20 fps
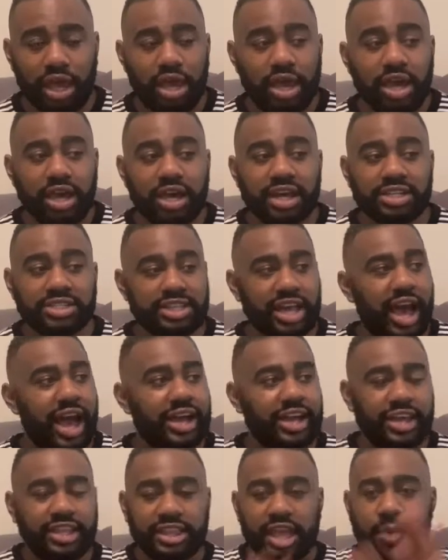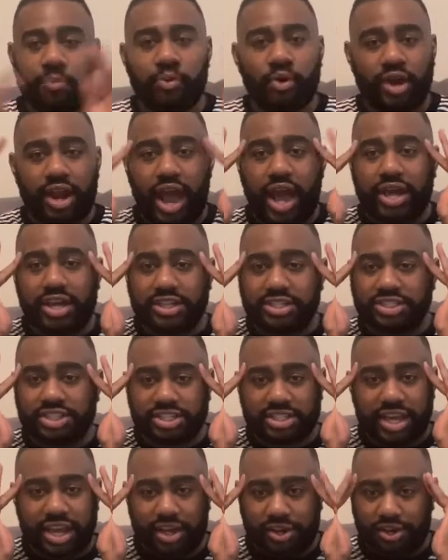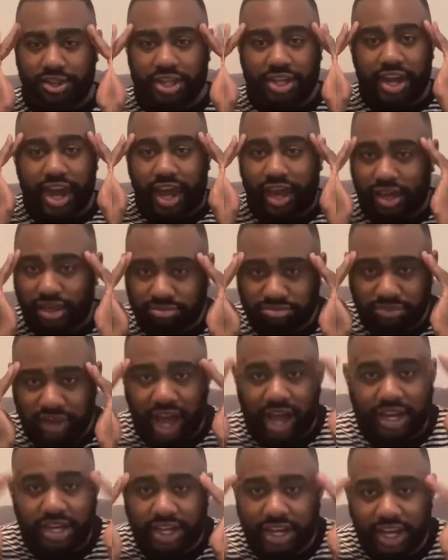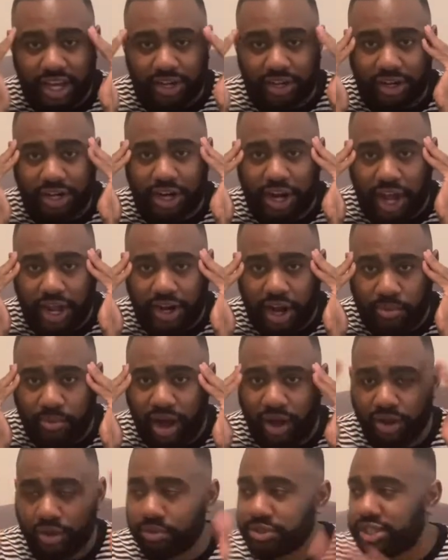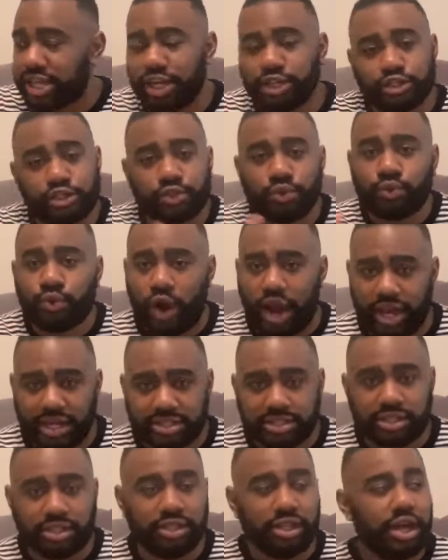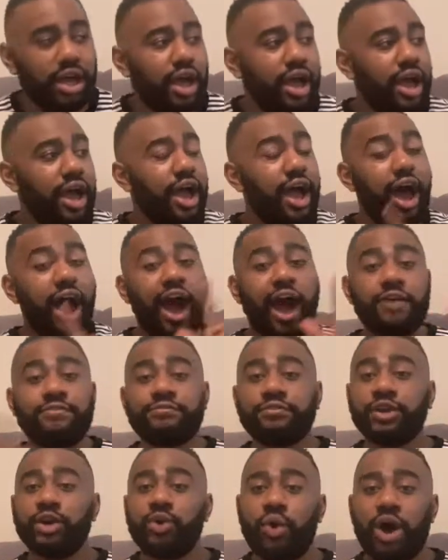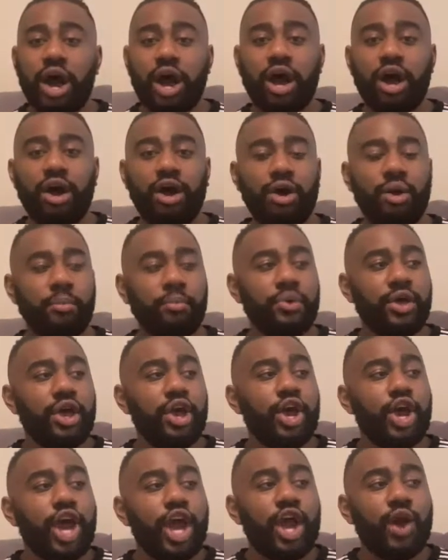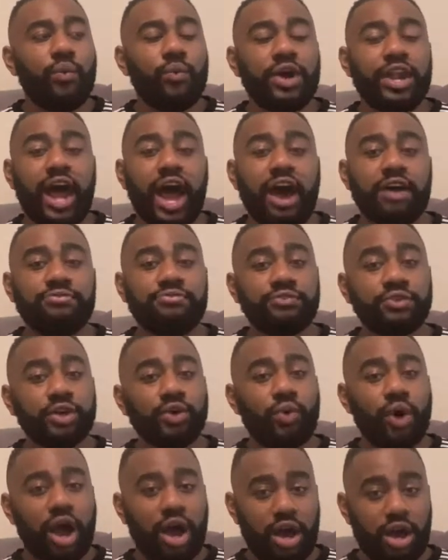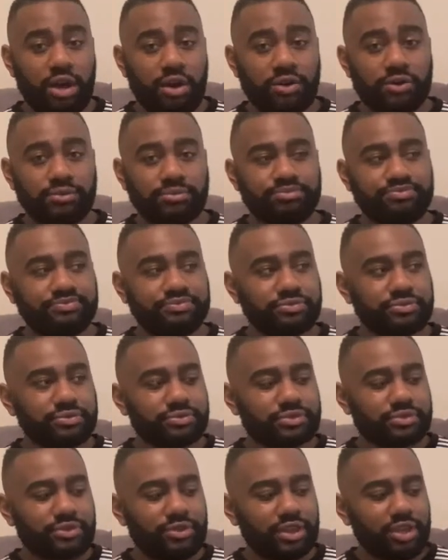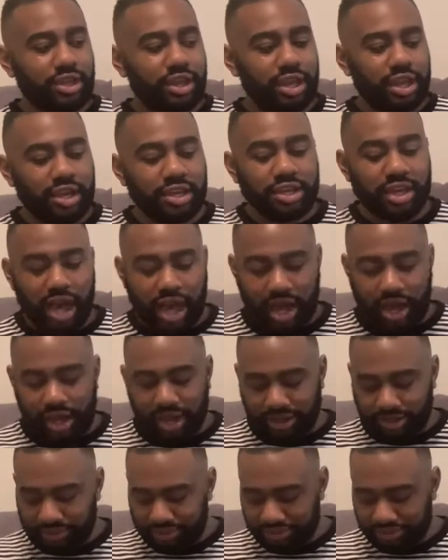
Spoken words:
because at that point I couldn't just handle the day. I couldn't handle the day no more. It was getting too crazy. I flew home, and when I flew home, y'all,